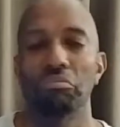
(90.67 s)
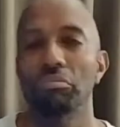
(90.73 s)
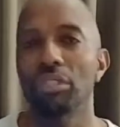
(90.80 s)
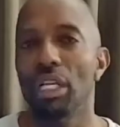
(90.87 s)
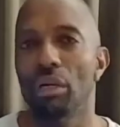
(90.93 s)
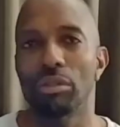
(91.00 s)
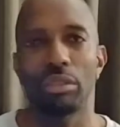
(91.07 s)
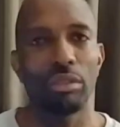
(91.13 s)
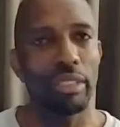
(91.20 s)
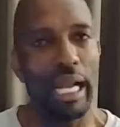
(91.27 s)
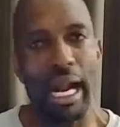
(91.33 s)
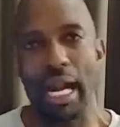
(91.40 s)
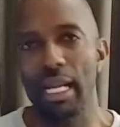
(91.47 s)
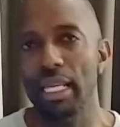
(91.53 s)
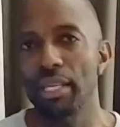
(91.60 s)
She was
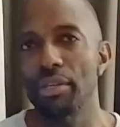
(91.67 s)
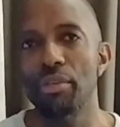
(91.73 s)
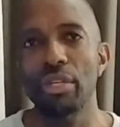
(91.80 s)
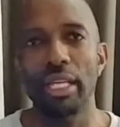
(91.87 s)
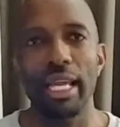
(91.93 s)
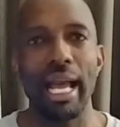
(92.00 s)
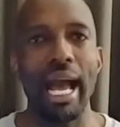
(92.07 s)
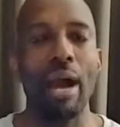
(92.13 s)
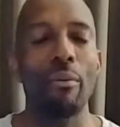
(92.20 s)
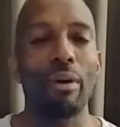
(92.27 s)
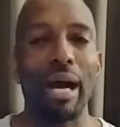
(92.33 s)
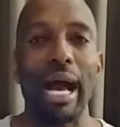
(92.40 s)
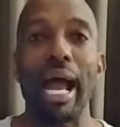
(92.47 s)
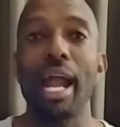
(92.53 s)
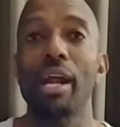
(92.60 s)
ironing. Usually I will
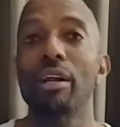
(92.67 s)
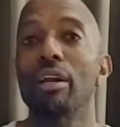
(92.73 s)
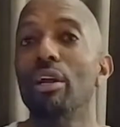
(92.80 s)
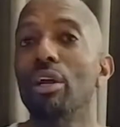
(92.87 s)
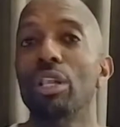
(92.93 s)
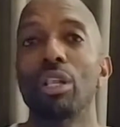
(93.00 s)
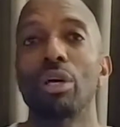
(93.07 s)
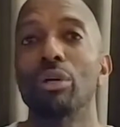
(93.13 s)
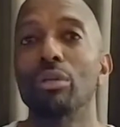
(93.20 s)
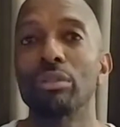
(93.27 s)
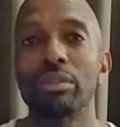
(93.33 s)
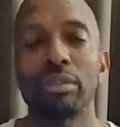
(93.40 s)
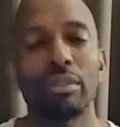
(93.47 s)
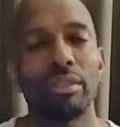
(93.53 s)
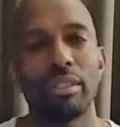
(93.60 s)
iron her
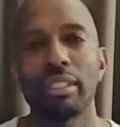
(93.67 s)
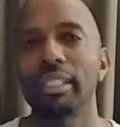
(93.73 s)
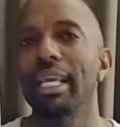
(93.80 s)
clothes.